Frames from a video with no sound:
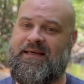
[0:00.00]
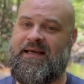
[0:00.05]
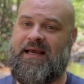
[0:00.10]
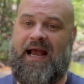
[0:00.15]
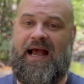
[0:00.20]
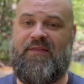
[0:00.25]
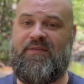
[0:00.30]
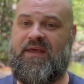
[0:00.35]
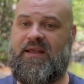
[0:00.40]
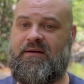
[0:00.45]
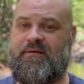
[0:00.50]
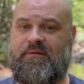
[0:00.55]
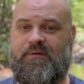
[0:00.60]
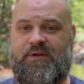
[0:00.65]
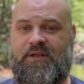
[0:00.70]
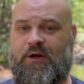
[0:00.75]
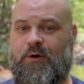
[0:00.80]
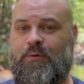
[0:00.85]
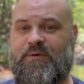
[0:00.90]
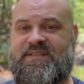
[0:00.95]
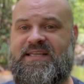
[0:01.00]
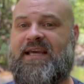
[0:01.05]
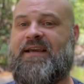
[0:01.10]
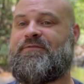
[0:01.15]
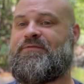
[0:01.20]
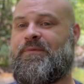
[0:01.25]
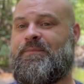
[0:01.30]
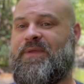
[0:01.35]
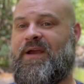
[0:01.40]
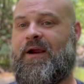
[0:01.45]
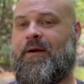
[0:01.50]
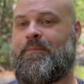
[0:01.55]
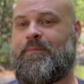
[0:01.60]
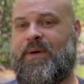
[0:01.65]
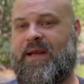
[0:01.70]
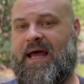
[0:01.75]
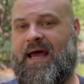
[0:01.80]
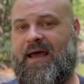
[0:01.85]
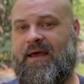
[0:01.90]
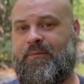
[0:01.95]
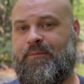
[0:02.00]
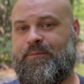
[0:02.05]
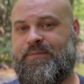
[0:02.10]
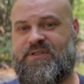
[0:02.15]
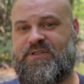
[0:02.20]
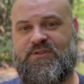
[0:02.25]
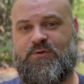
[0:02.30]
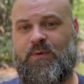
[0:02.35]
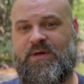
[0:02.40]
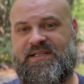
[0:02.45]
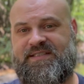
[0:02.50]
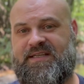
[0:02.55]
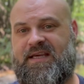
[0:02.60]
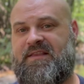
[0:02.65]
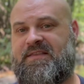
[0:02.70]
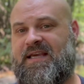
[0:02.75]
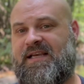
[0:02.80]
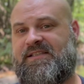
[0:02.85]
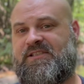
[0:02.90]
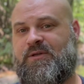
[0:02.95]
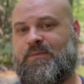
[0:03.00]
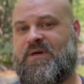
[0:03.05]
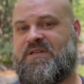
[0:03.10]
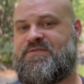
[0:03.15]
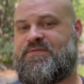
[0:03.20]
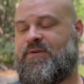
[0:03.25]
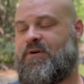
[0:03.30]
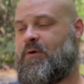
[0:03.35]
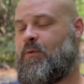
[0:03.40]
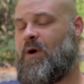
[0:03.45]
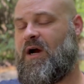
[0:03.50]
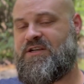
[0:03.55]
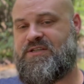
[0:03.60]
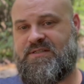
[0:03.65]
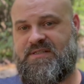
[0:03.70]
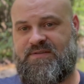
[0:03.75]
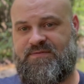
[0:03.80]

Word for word: And then, you know, we'll take it from there. But I just want to say thanks so much for watching this